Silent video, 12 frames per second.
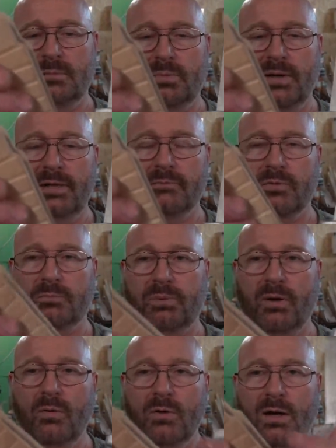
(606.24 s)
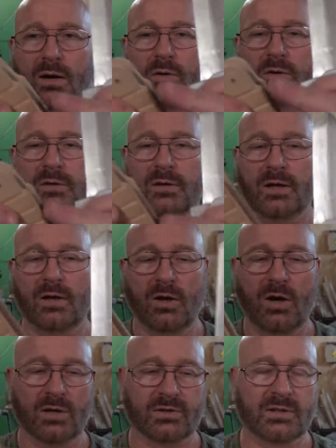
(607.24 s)
blade would poke out a
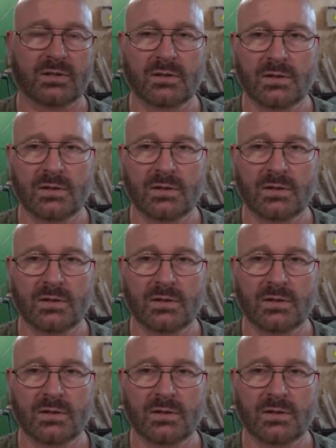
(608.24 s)
lot.